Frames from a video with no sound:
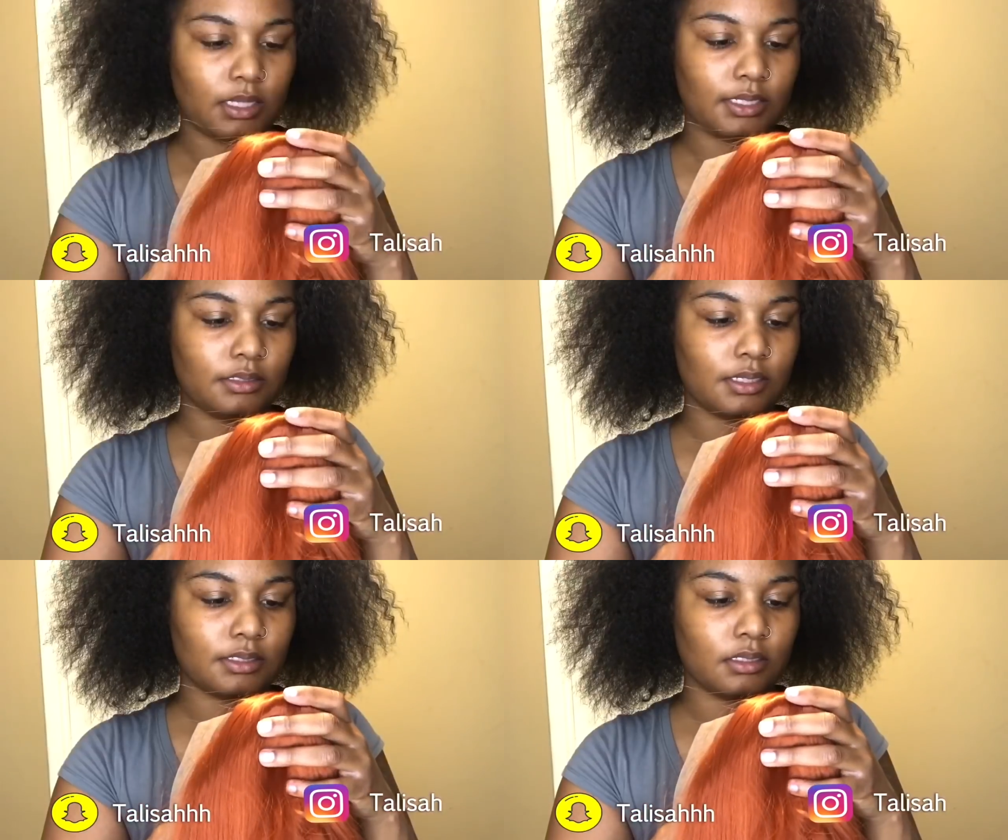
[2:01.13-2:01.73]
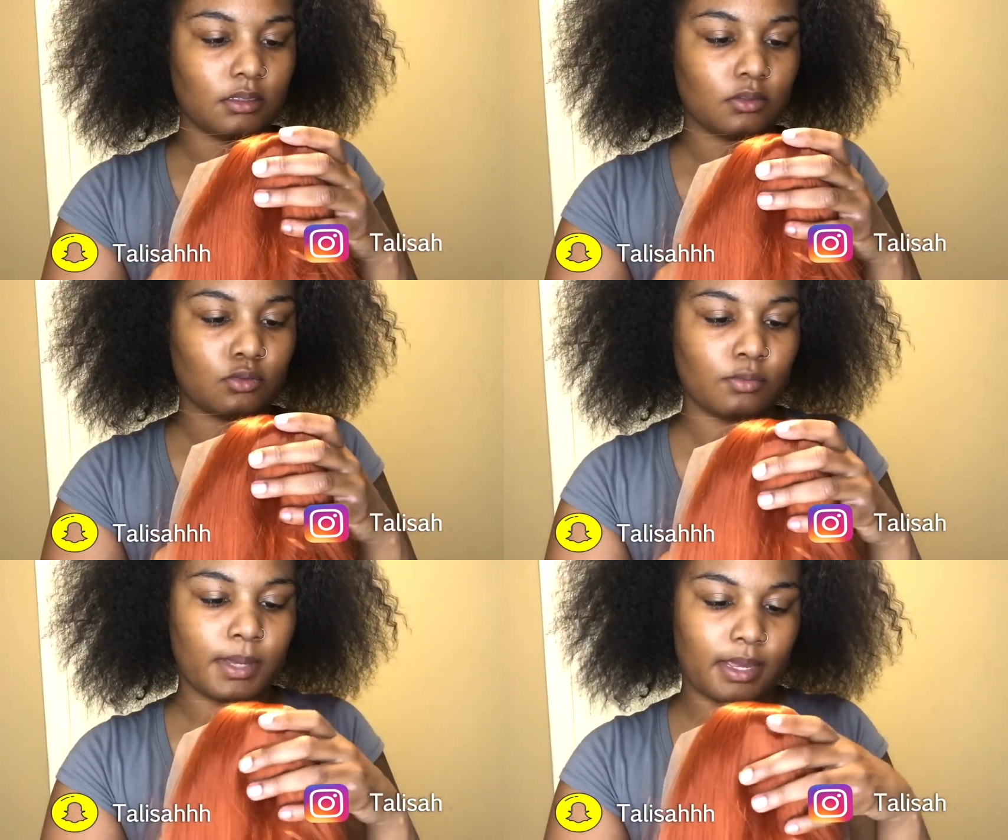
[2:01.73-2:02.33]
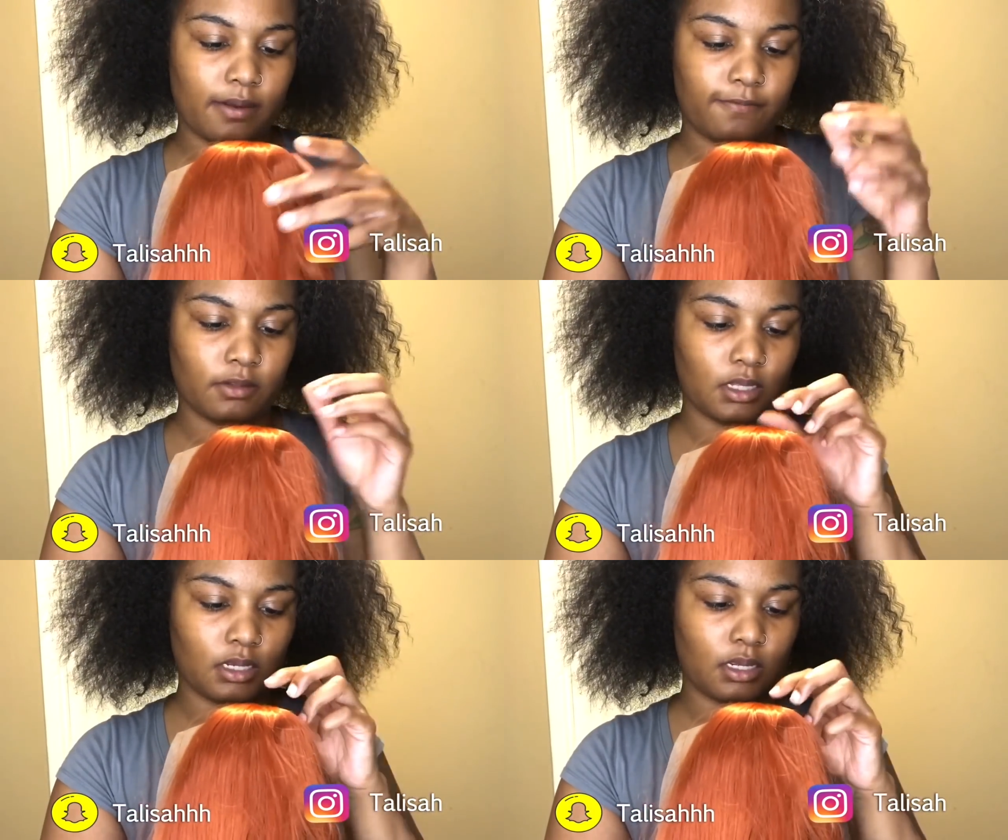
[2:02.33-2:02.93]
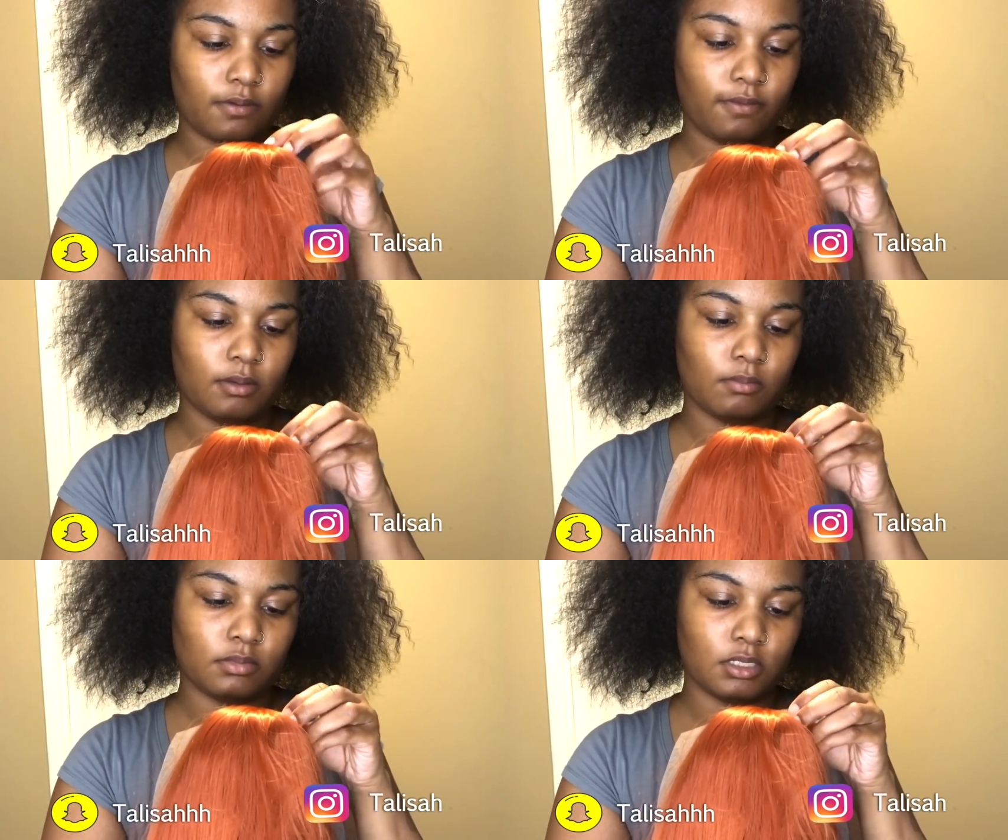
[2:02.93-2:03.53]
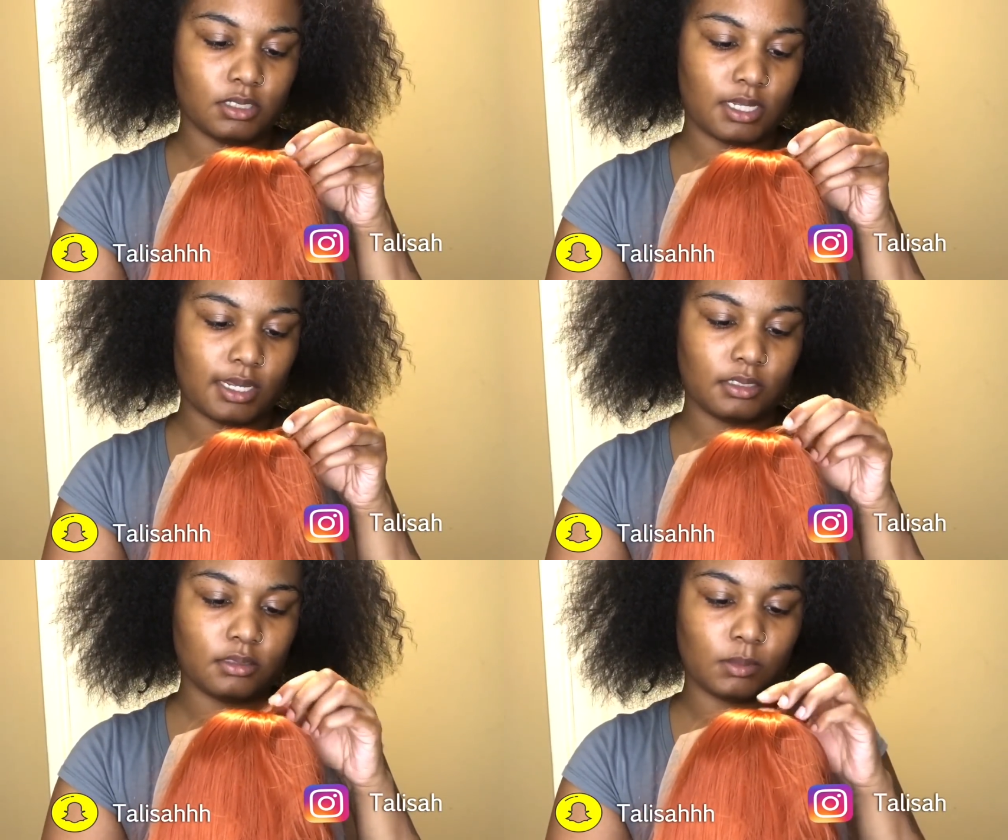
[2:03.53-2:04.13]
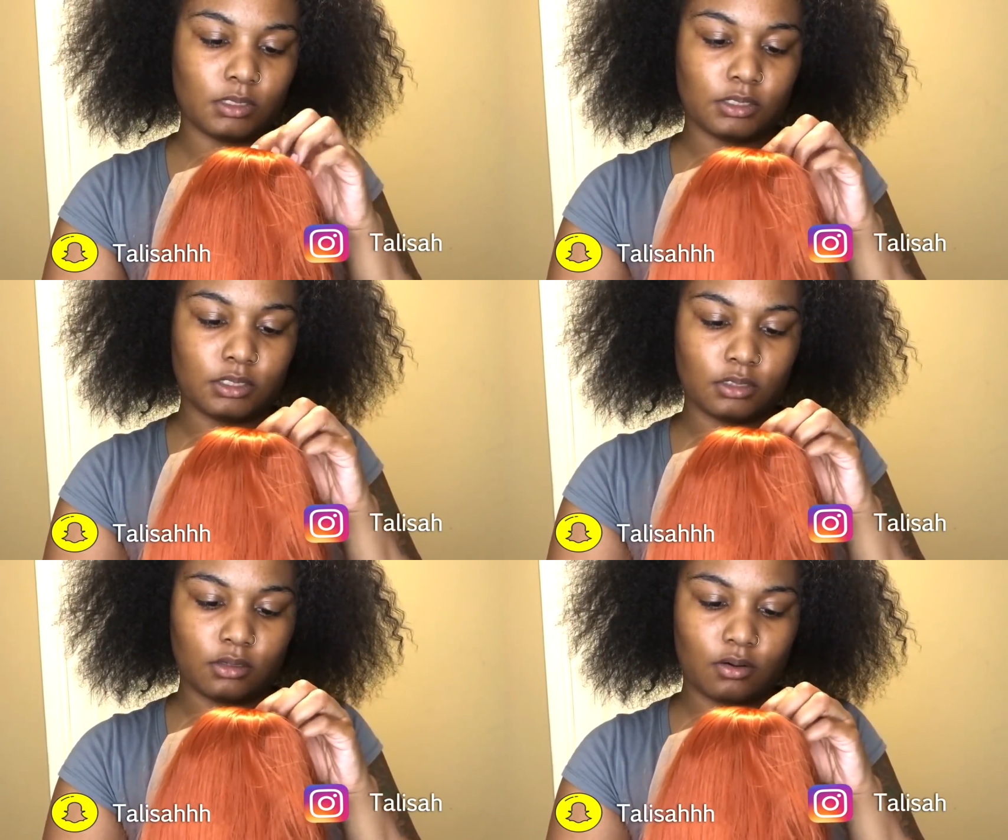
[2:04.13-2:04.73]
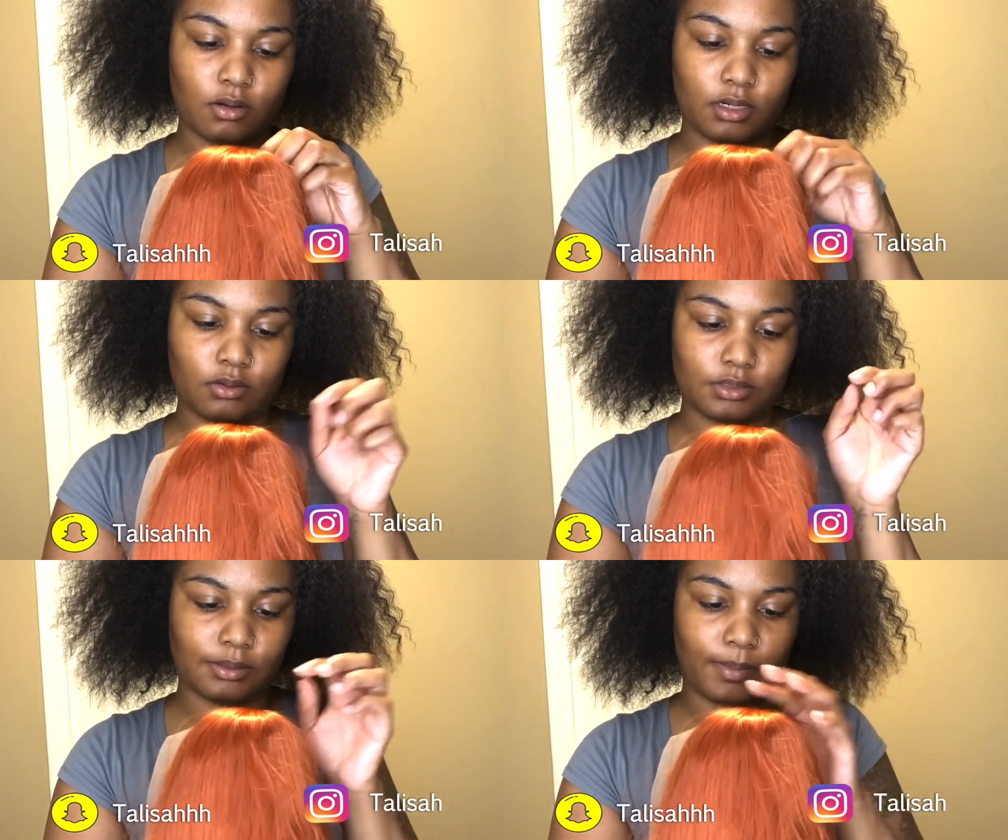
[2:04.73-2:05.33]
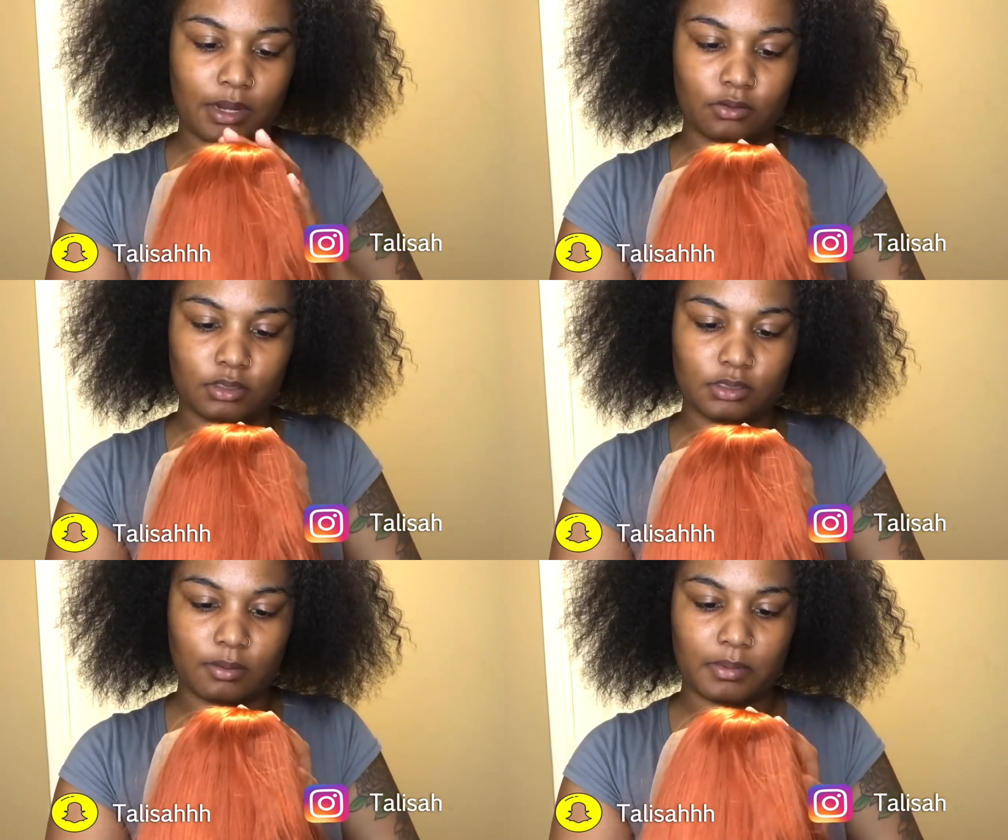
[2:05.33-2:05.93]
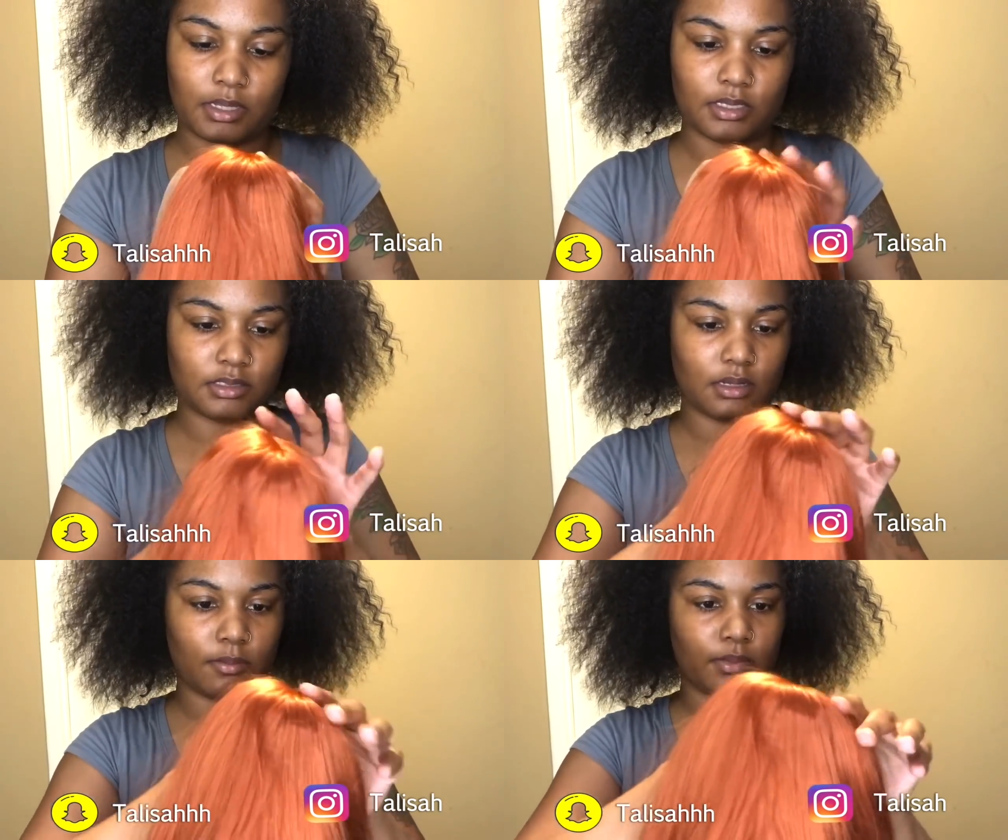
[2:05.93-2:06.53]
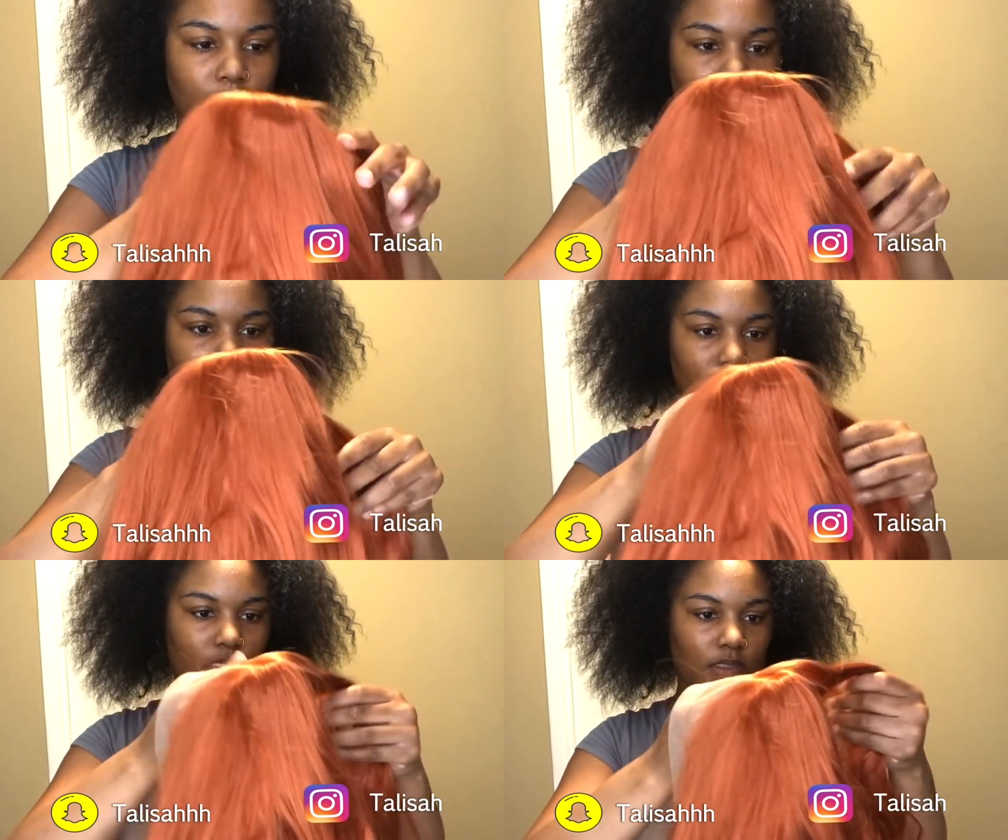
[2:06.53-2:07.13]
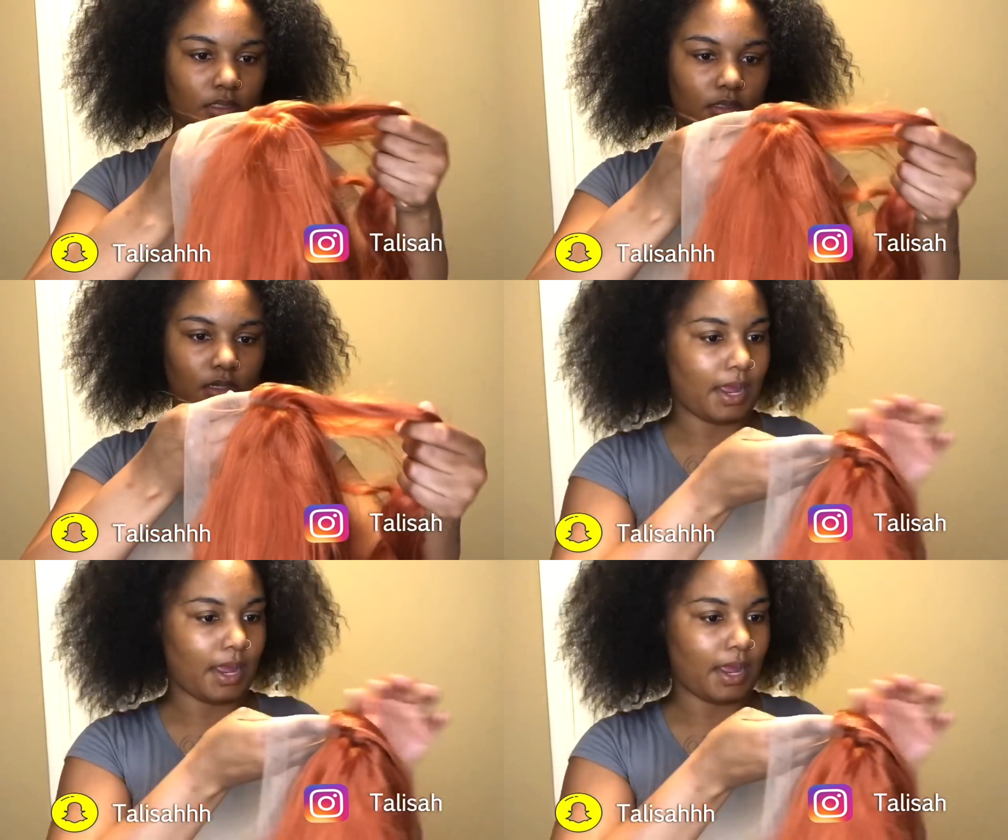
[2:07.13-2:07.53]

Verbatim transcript: The lace doesn't look too bad. I feel like if I just add some concealer on it or some powder or something, it's gonna blend really good.